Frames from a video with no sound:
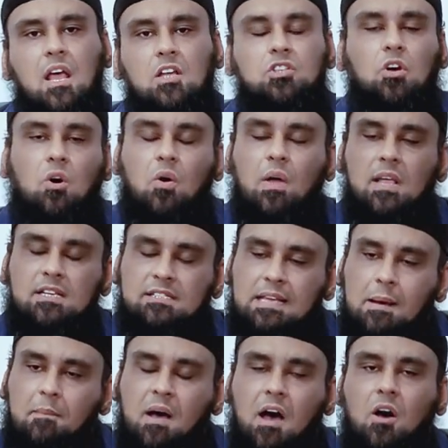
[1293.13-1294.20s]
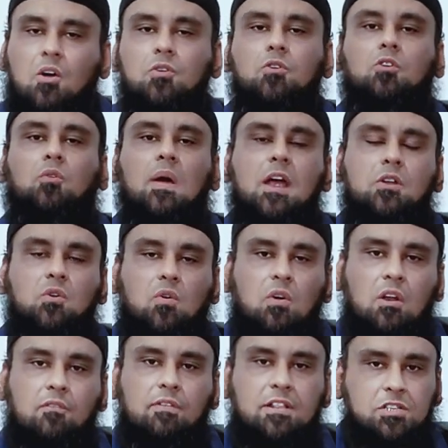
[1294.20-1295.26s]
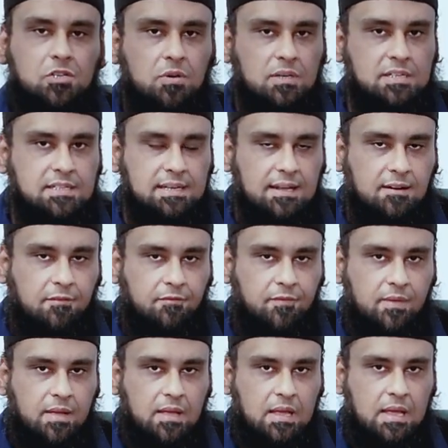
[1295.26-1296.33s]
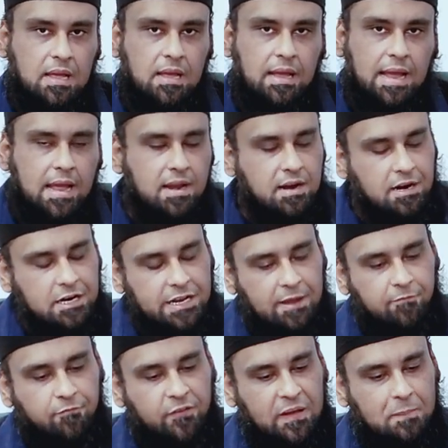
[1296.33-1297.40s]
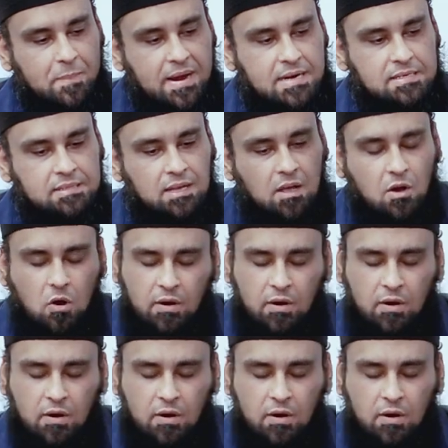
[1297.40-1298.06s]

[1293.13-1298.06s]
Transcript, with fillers: So somehow you try to convince yourself inner deep figments.